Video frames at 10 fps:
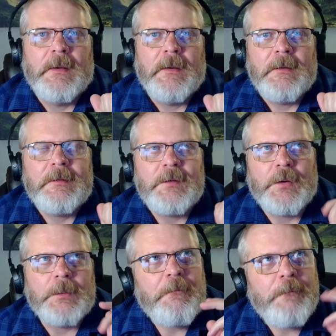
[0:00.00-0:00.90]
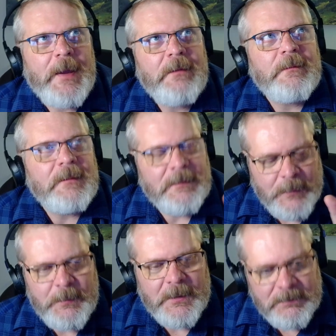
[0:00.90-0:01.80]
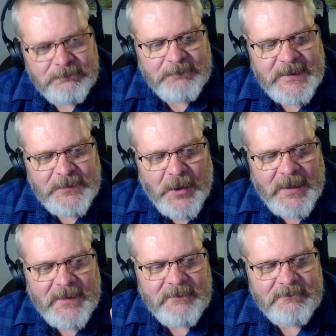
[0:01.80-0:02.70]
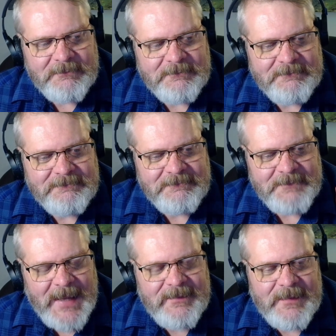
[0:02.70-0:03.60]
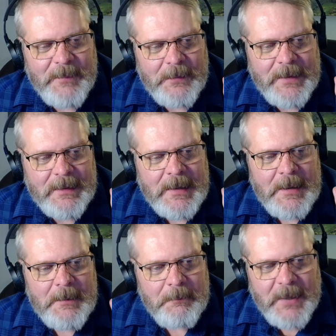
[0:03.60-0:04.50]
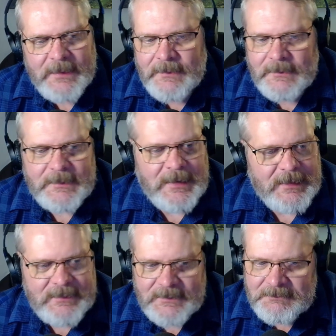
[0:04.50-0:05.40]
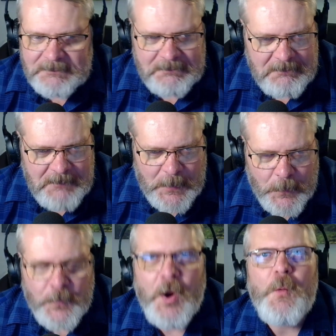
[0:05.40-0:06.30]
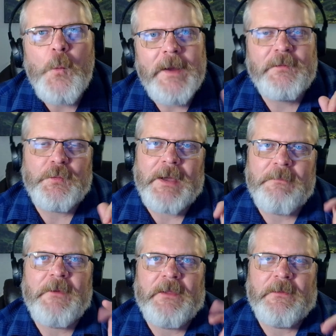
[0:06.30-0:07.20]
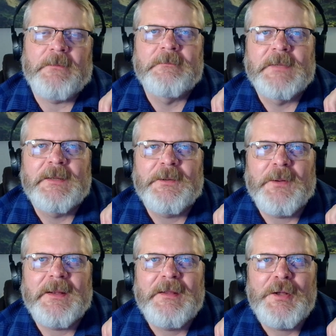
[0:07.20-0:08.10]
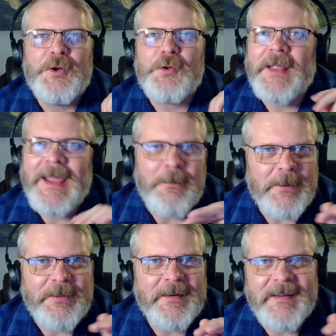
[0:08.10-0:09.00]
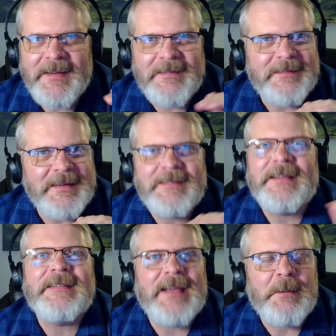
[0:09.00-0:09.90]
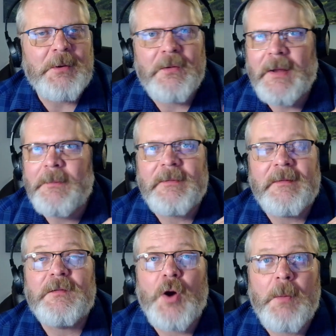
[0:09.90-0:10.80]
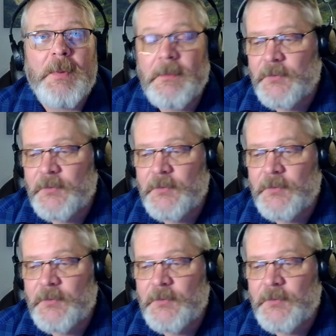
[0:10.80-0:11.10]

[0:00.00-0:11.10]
So faith, we will be talking next about that. But there's wrong ways to have faith. Not everything is the same. Not everything is comparable.